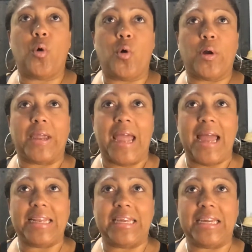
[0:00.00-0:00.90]

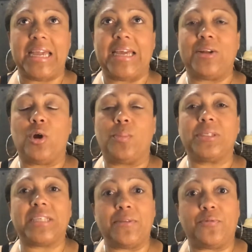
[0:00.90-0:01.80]
organic and
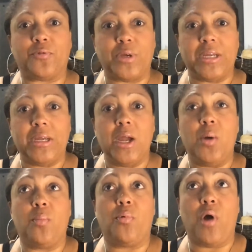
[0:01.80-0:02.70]
herbicide-free
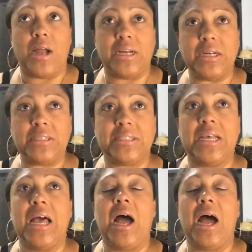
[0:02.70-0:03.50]
products.